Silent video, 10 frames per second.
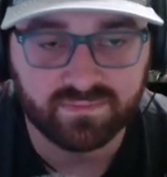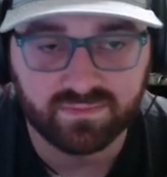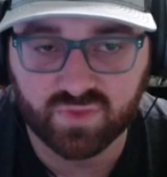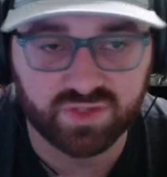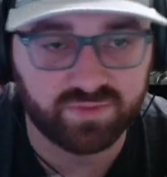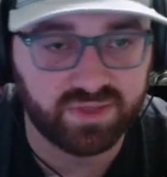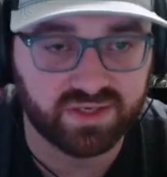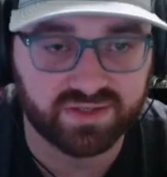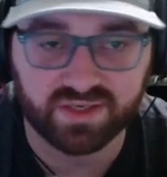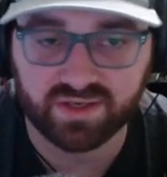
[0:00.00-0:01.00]
just because
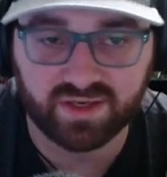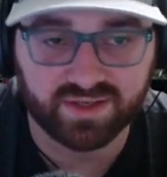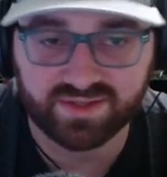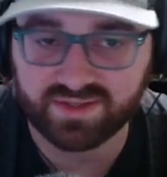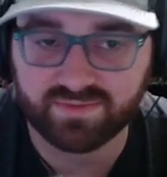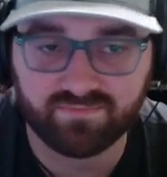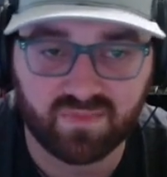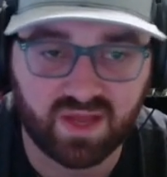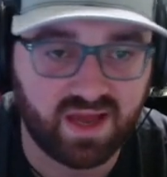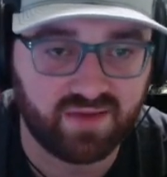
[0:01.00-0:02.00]
it costs
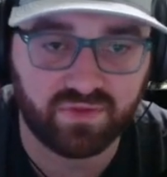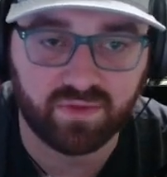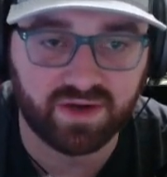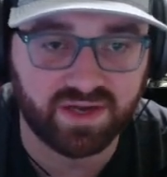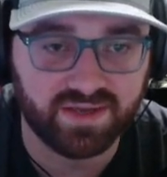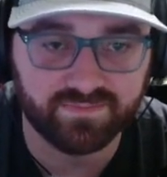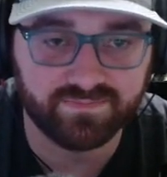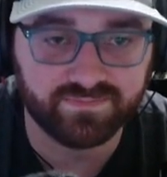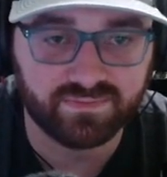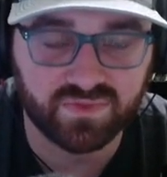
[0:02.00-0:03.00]
half the money
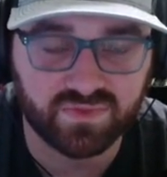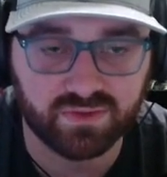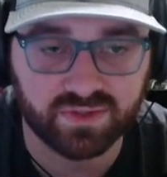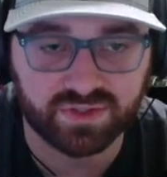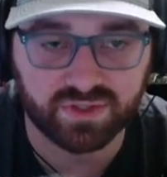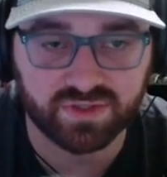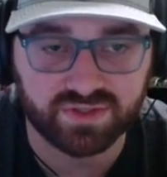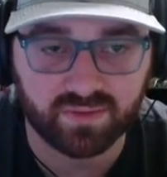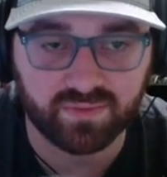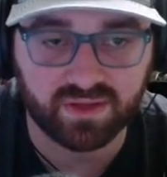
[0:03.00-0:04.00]
to insure
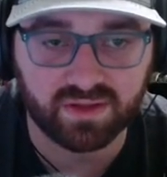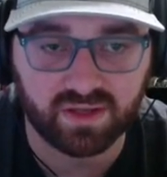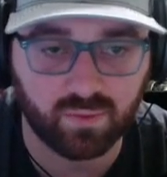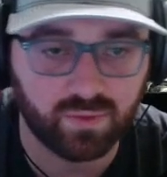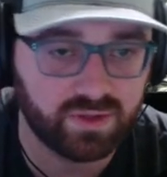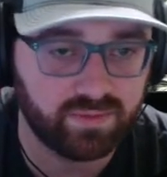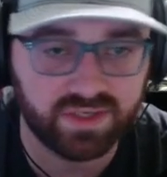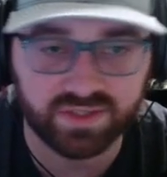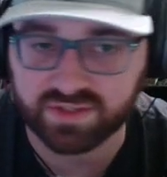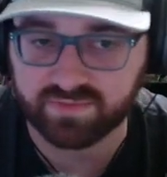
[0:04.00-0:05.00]
something that it would to be
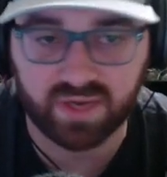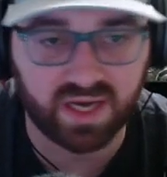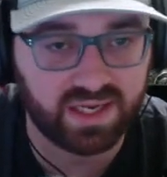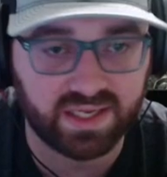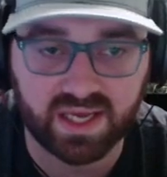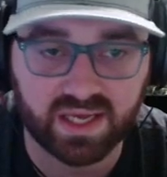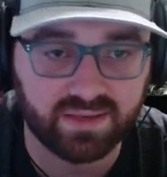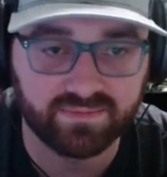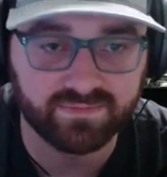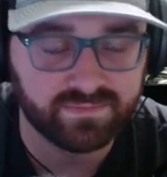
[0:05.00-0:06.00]
just buy it
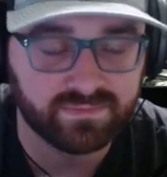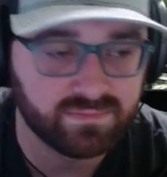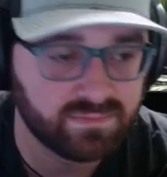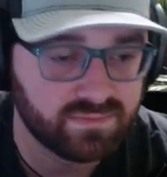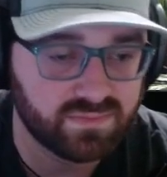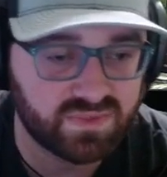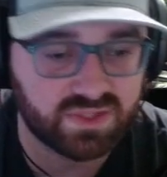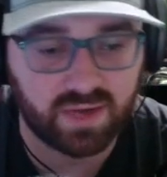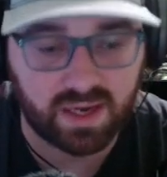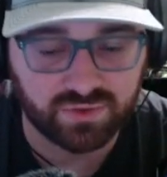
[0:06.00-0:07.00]
again. So
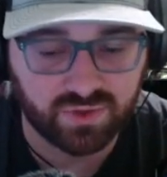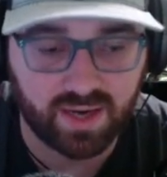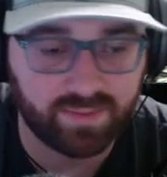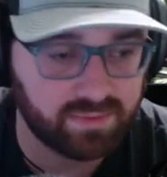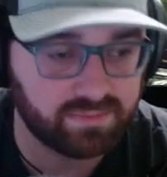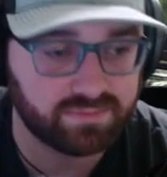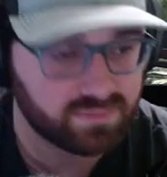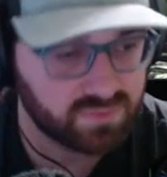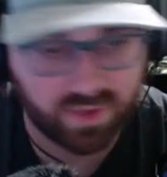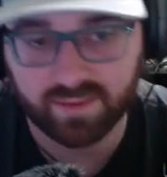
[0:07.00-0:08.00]
I'll drop them,
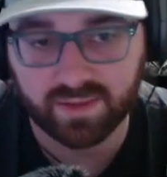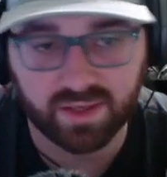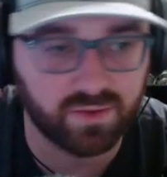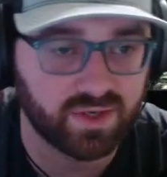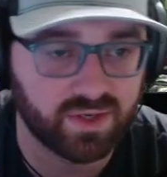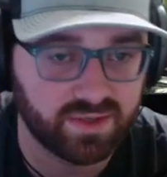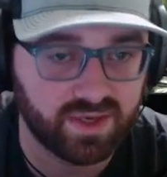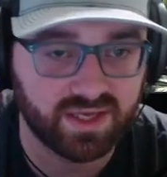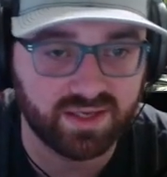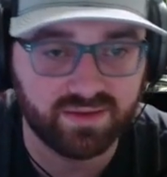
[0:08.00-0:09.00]
grab another one in
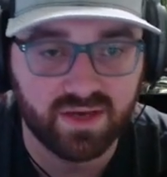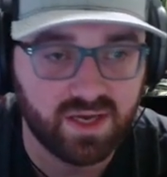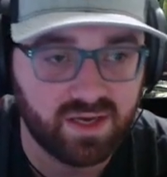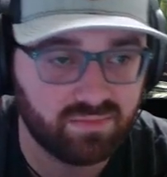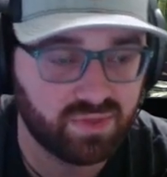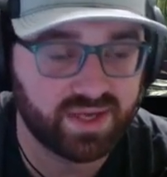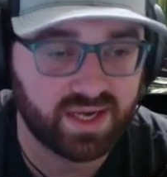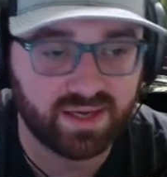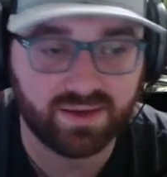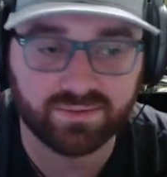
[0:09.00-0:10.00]
raid, bring it
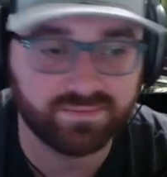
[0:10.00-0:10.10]
out.